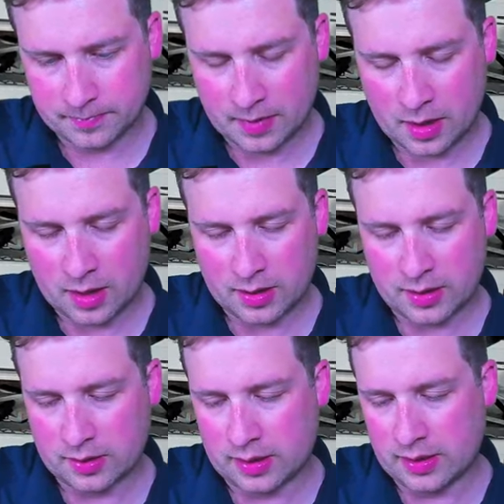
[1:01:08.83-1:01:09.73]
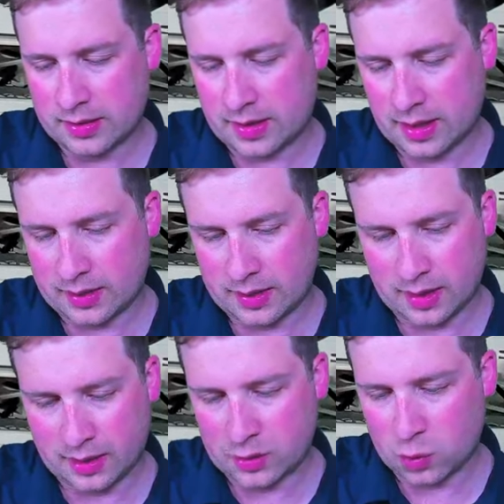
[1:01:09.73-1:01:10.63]
not until these get to
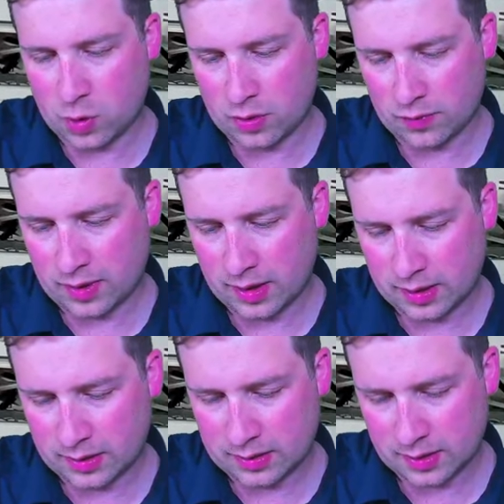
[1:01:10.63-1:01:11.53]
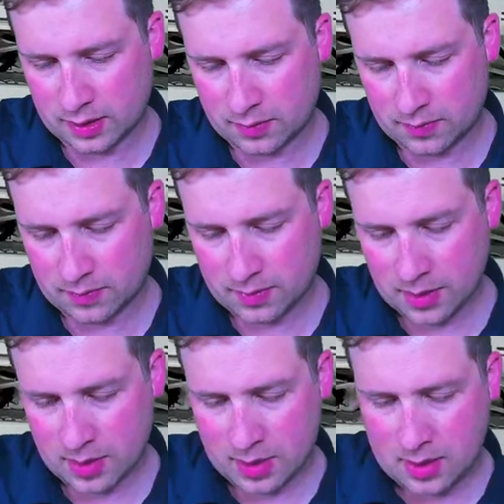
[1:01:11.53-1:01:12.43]
like 12 gigs, you know.
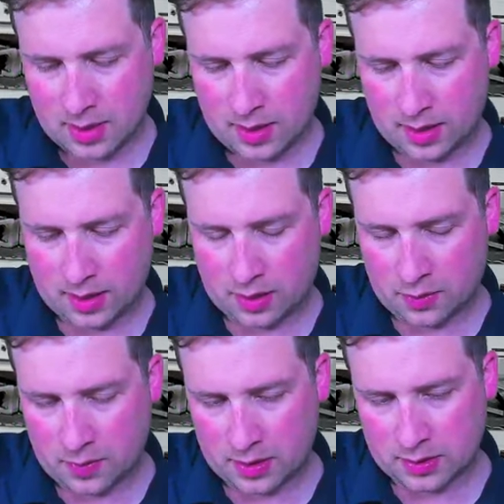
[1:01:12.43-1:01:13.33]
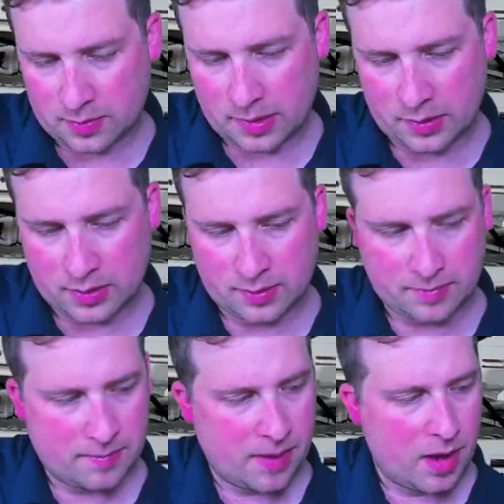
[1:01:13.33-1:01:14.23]
And otherwise, I'll be
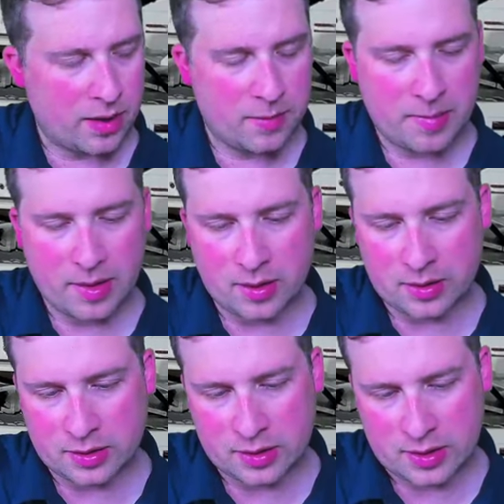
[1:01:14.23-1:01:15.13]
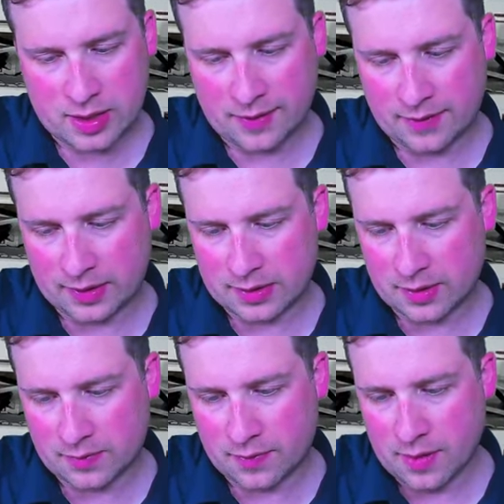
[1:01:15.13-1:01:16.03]
using my other build and just saving
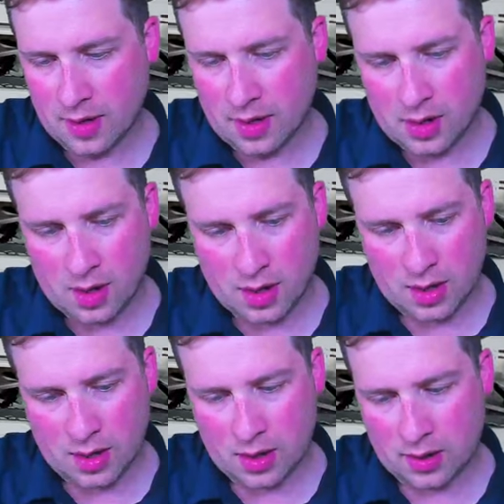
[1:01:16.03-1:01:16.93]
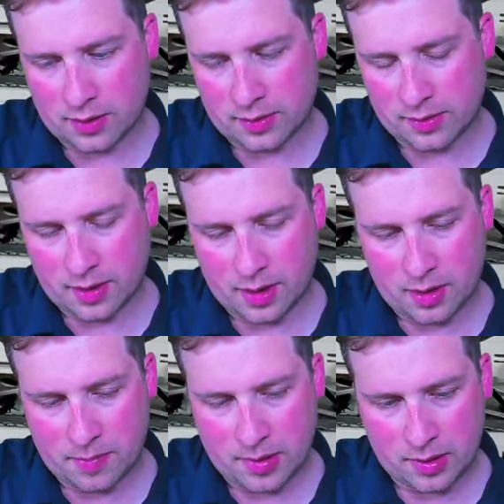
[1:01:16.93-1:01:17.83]
stuff uh, onto the
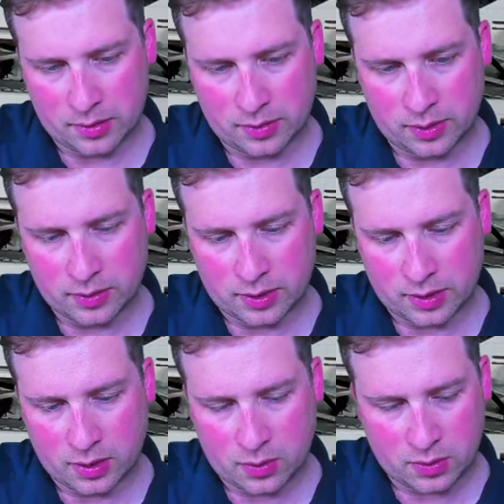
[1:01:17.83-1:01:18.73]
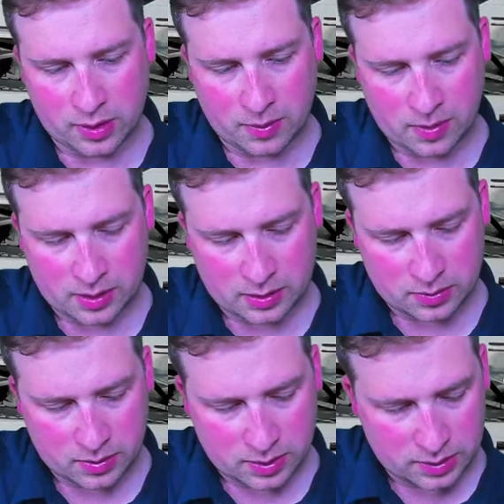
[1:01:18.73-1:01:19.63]
other build using local network
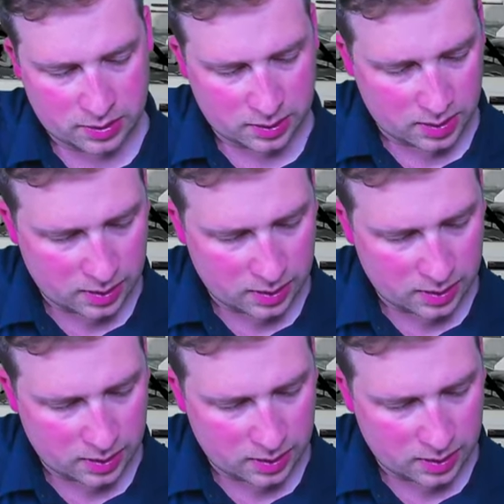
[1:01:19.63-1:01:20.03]
storage.